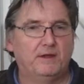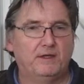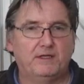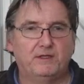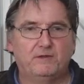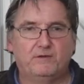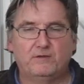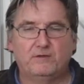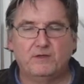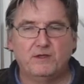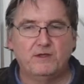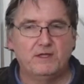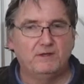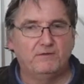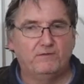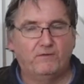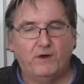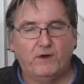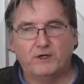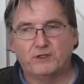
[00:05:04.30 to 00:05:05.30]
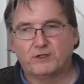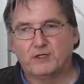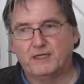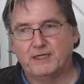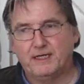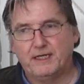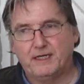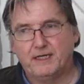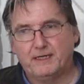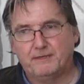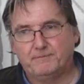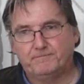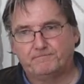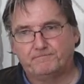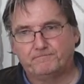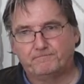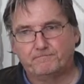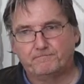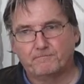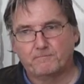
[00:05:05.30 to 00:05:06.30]
There's, there's virtually
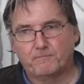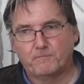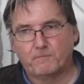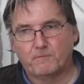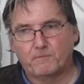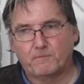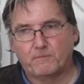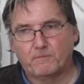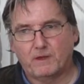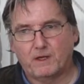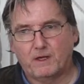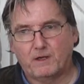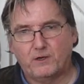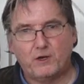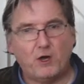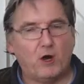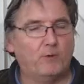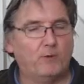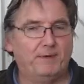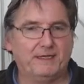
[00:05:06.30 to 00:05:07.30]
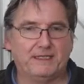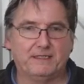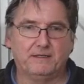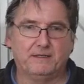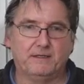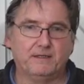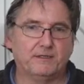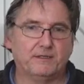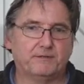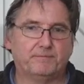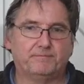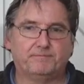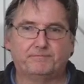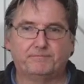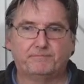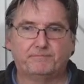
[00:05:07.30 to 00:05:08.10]
no bitterness